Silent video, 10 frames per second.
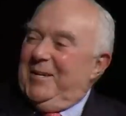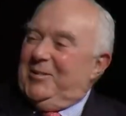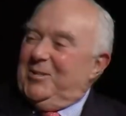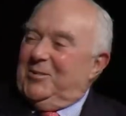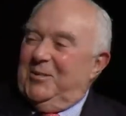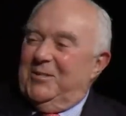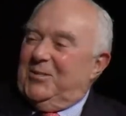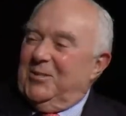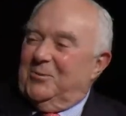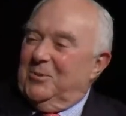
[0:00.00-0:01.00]
it just it
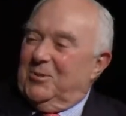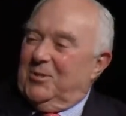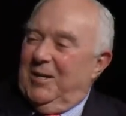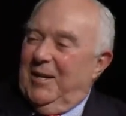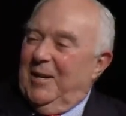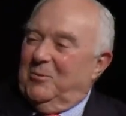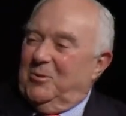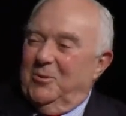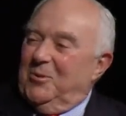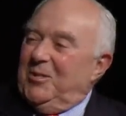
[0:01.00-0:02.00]
just was uh,
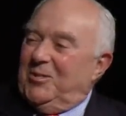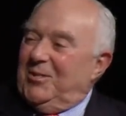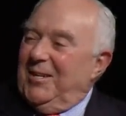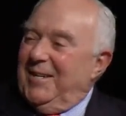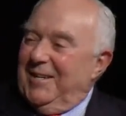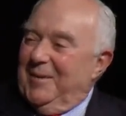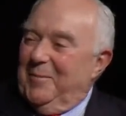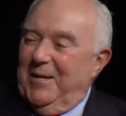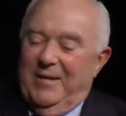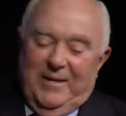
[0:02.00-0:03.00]
absolutely stunning. I
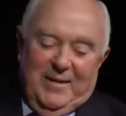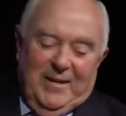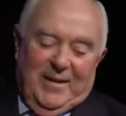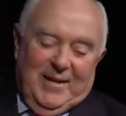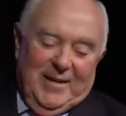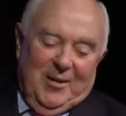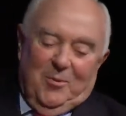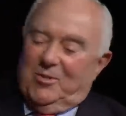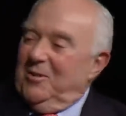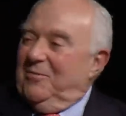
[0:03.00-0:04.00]
mean, and and it
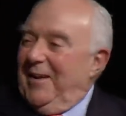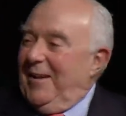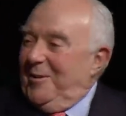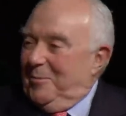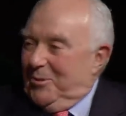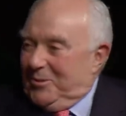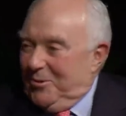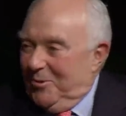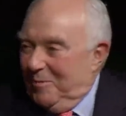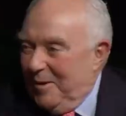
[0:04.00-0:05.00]
was invaluable to him.